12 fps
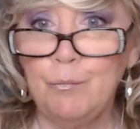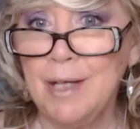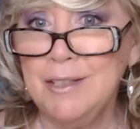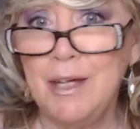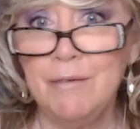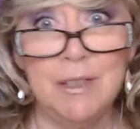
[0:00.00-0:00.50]

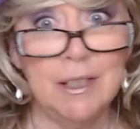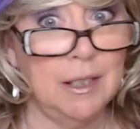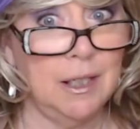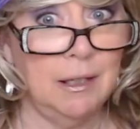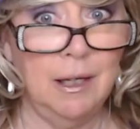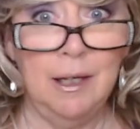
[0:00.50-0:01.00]

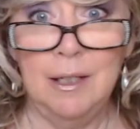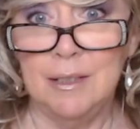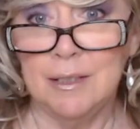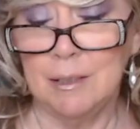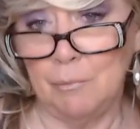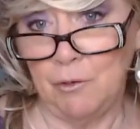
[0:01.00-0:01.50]
Definitely
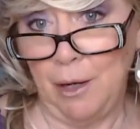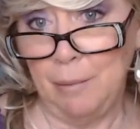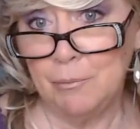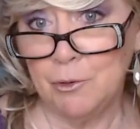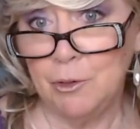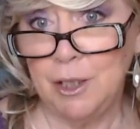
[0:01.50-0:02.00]
some
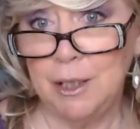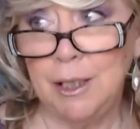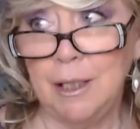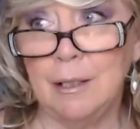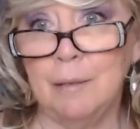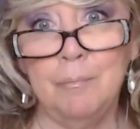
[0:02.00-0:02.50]
grapefruit in
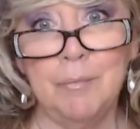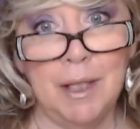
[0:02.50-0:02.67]
here,